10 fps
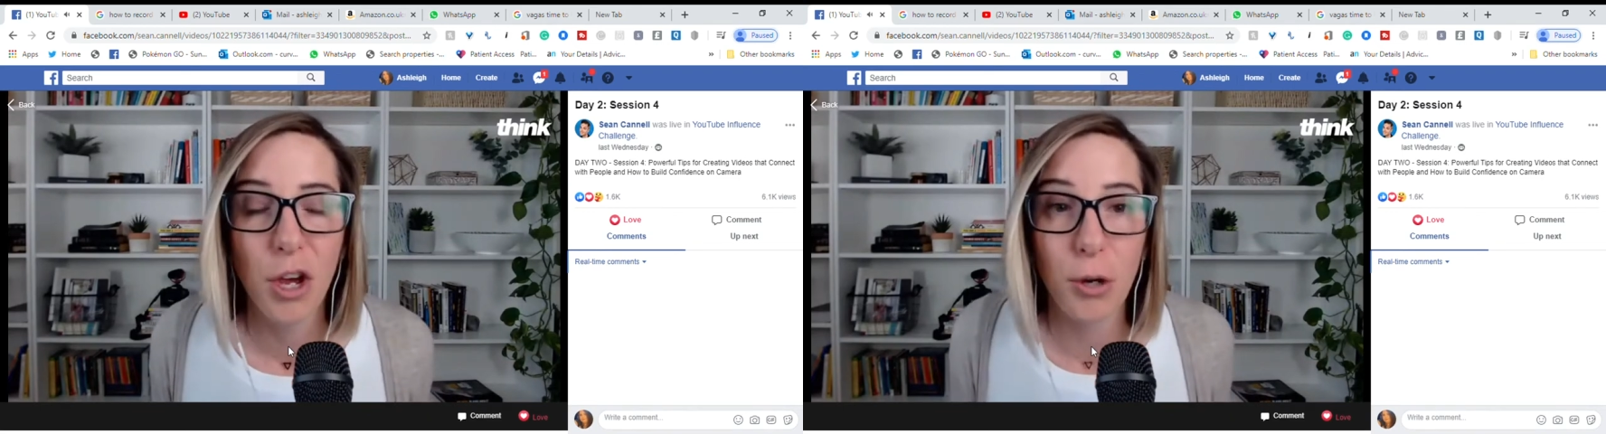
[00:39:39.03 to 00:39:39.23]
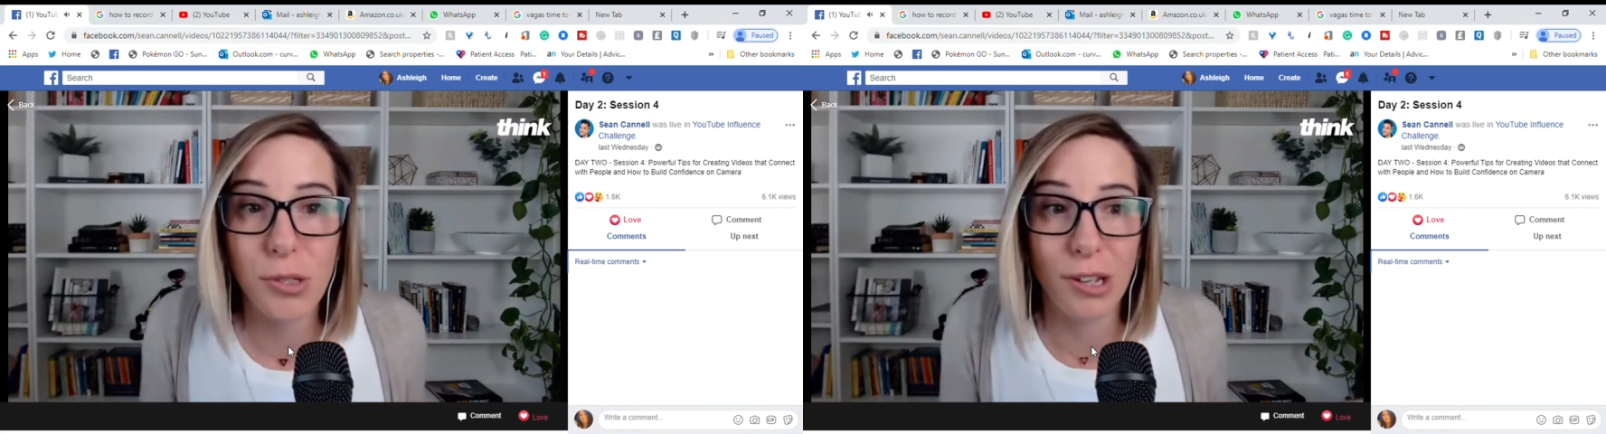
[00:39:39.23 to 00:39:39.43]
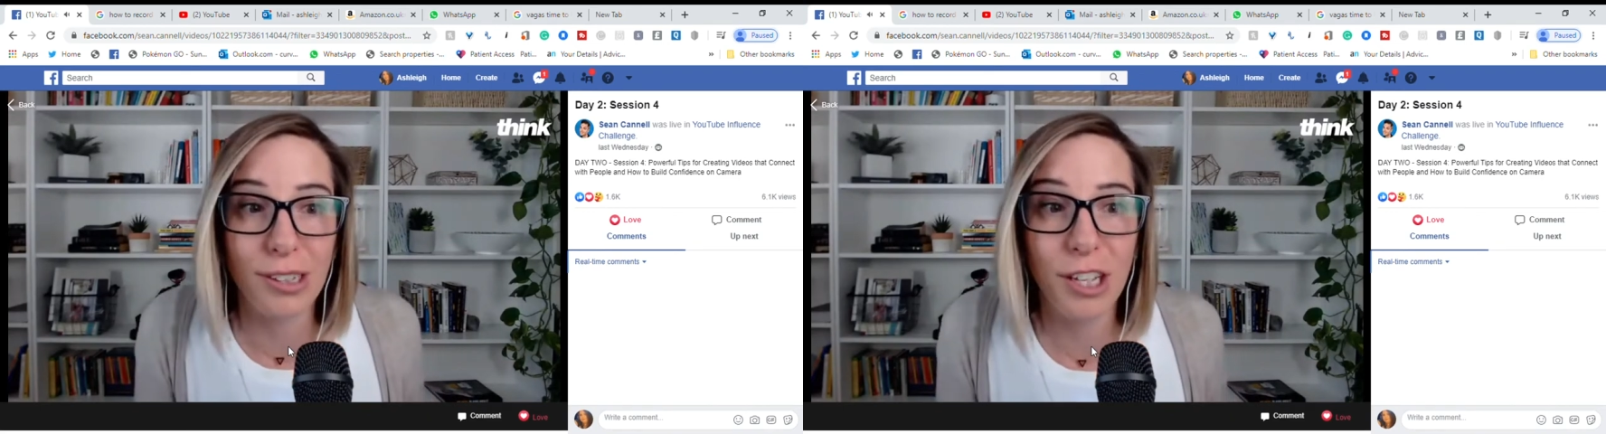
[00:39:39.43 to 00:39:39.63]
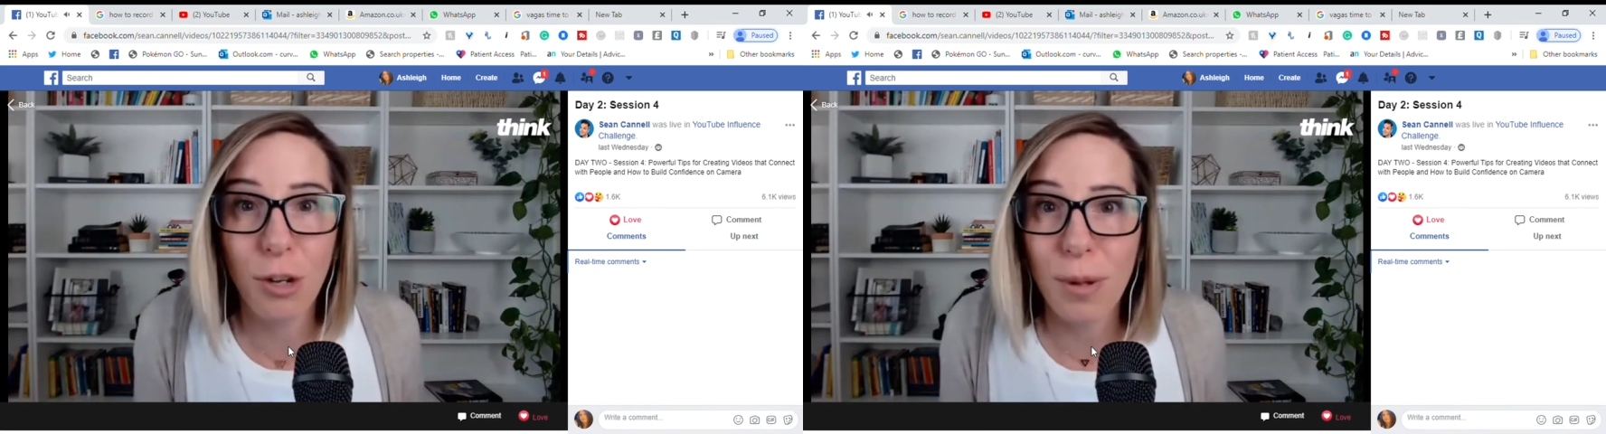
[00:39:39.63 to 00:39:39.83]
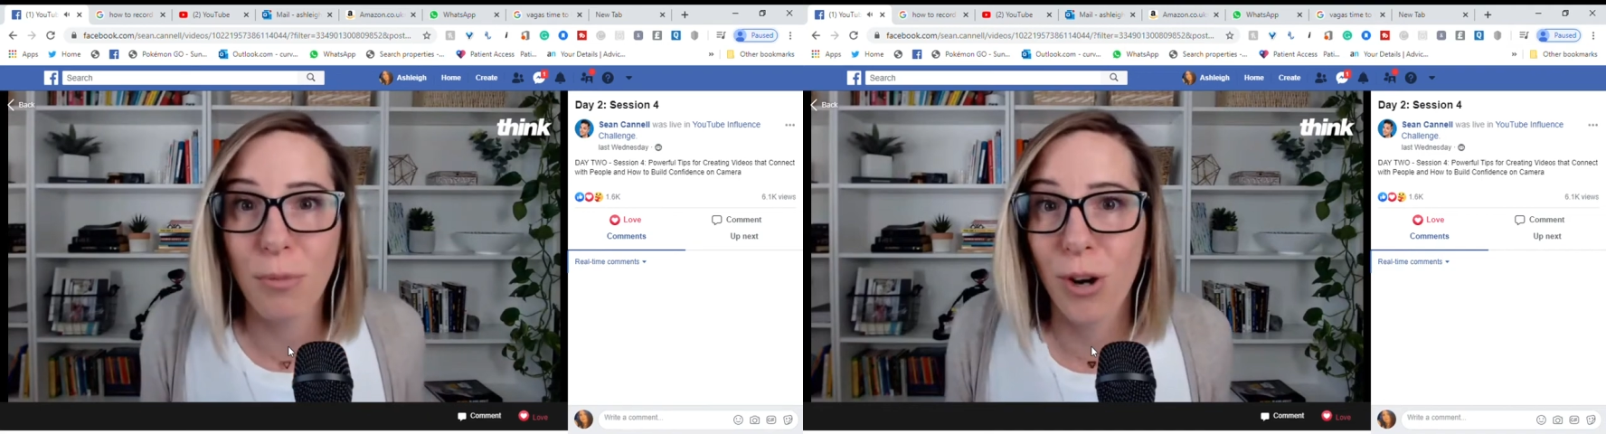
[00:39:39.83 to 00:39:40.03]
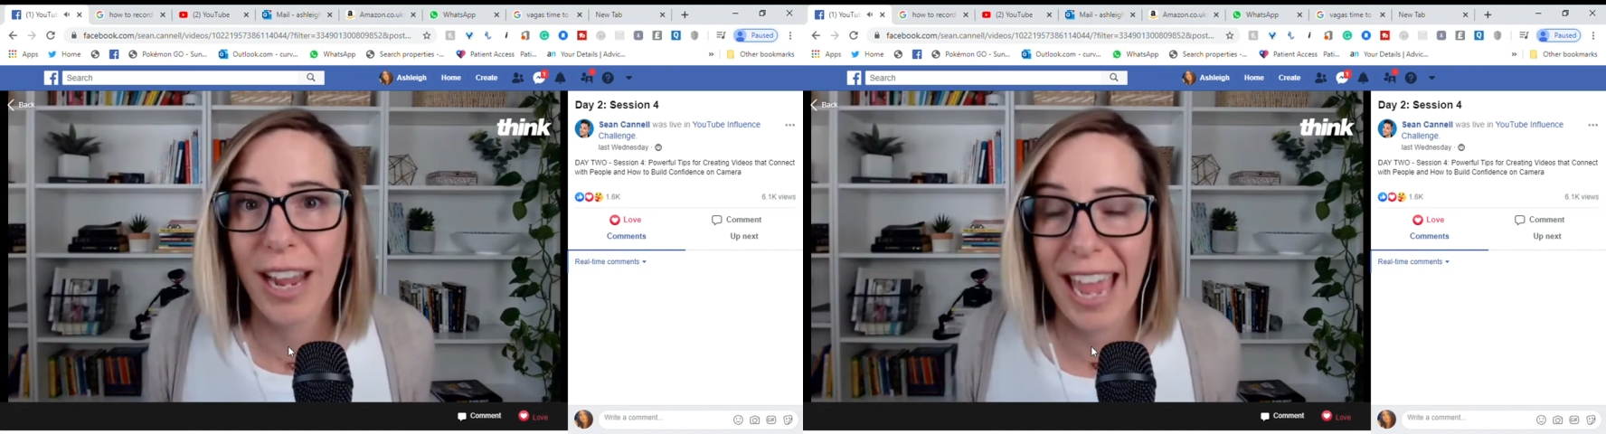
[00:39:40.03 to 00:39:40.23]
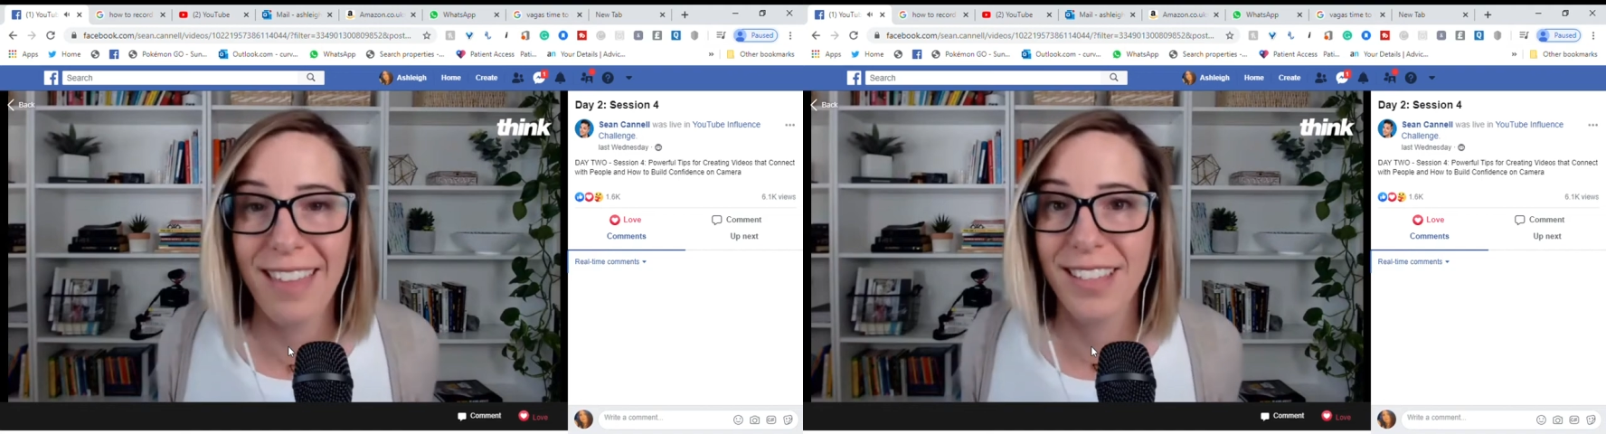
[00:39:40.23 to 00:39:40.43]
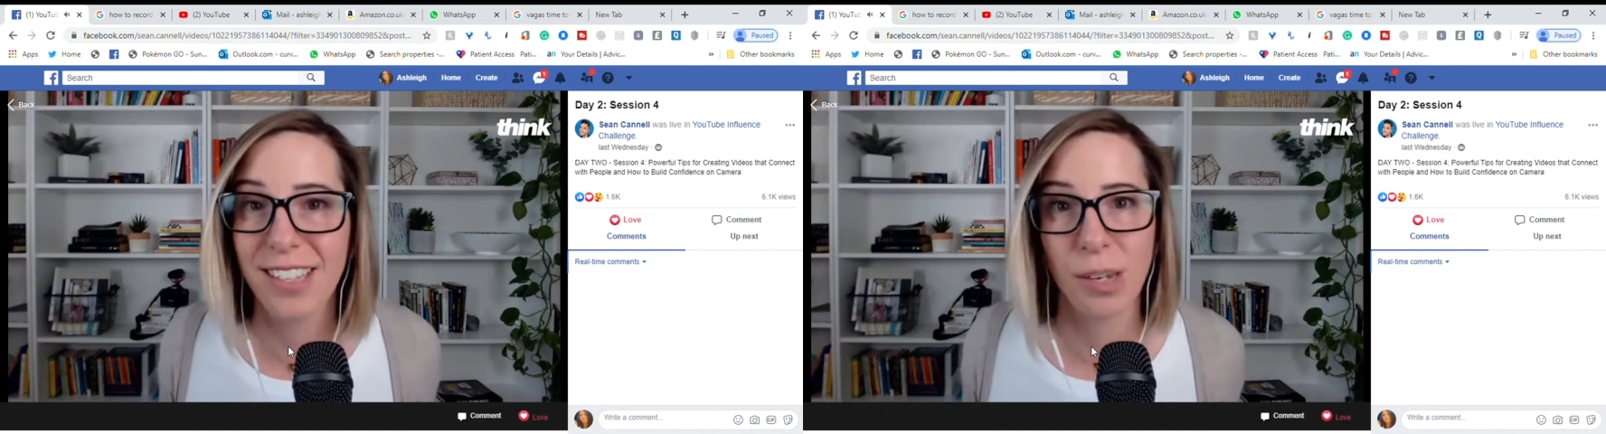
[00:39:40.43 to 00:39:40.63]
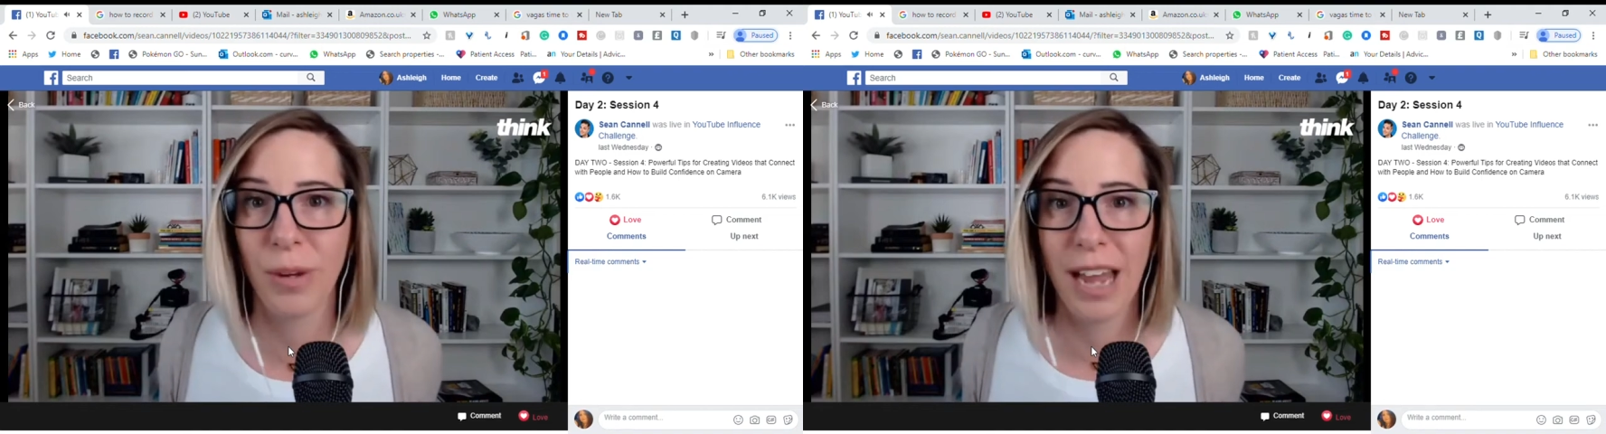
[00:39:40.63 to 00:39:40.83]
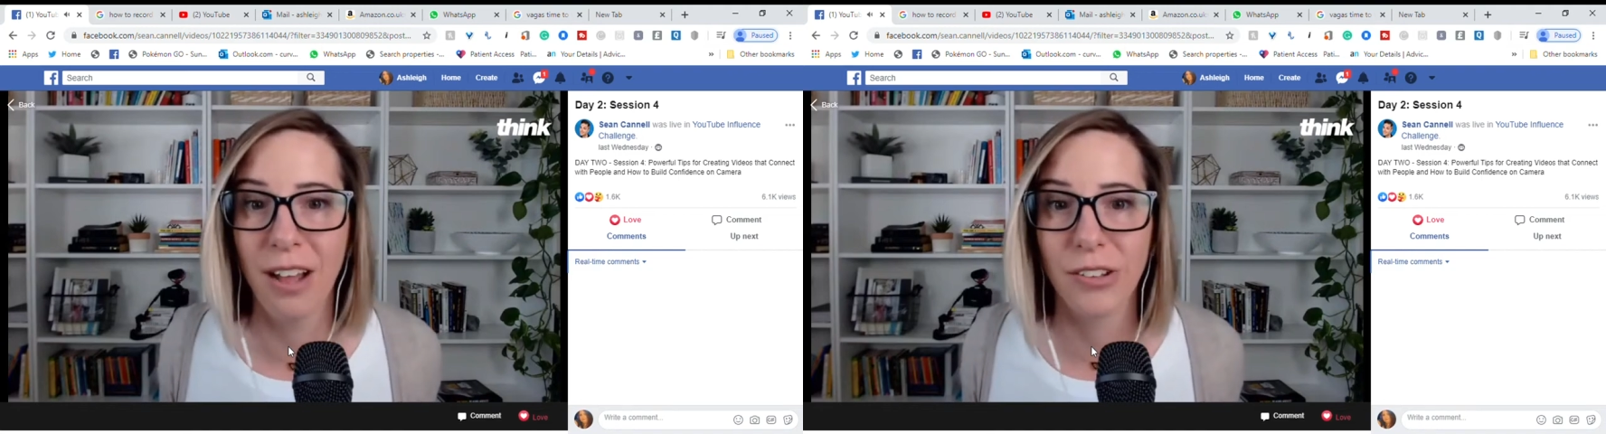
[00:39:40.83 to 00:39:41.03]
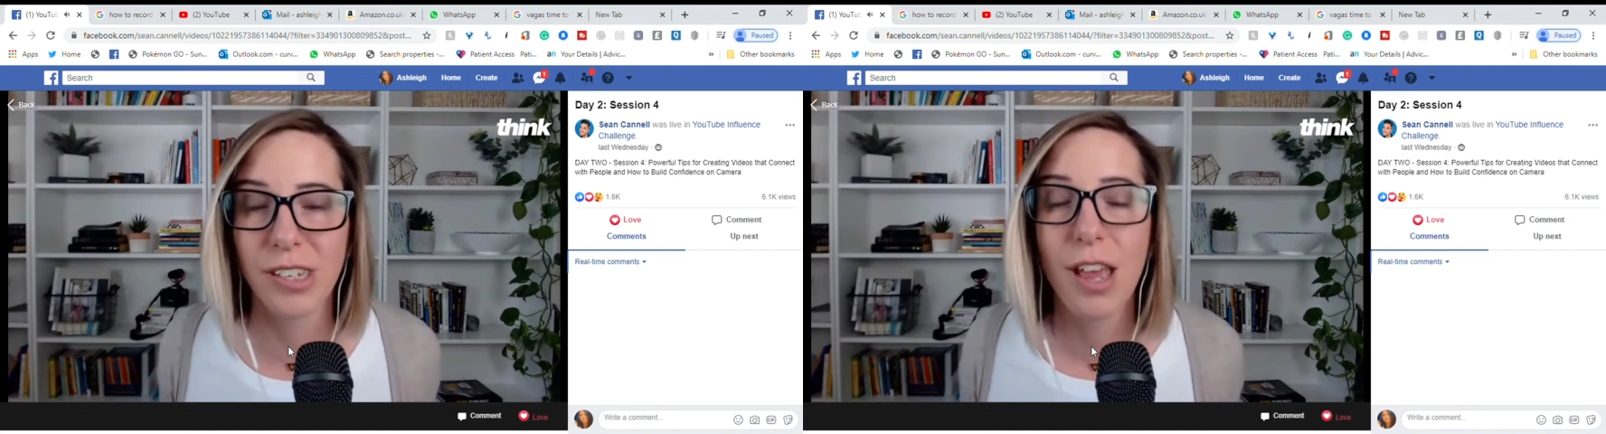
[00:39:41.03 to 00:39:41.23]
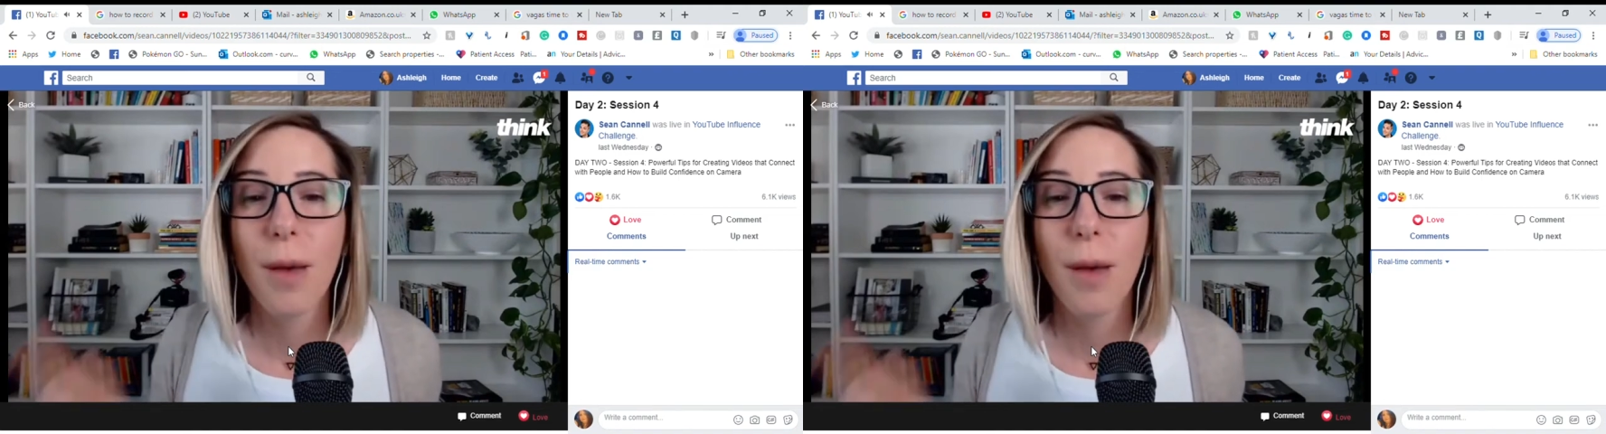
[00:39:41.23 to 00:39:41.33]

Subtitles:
who's a little bit more ahead than someone else.